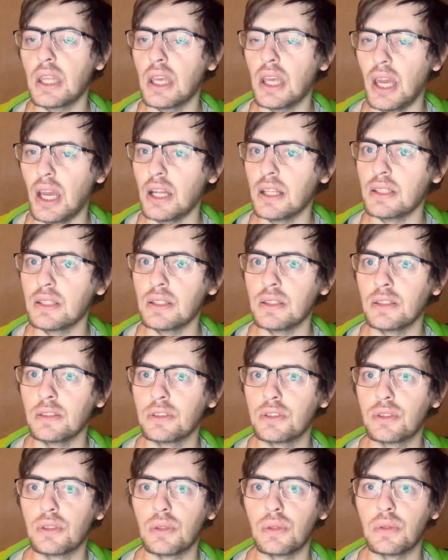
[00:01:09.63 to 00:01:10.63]

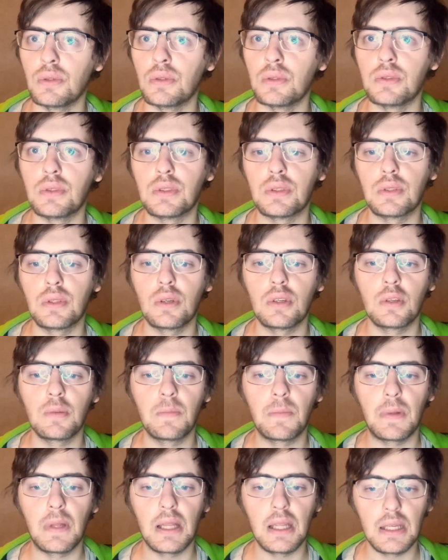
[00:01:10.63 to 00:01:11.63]
also on store
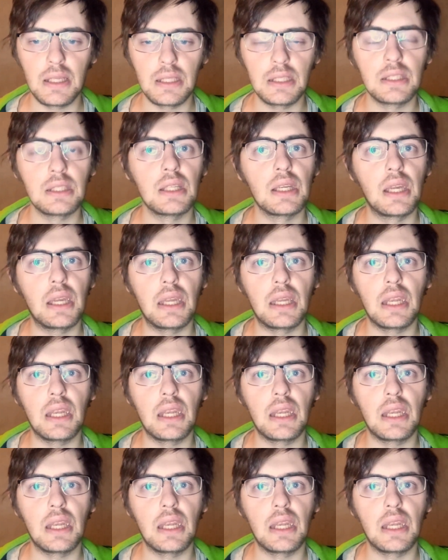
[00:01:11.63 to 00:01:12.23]
page in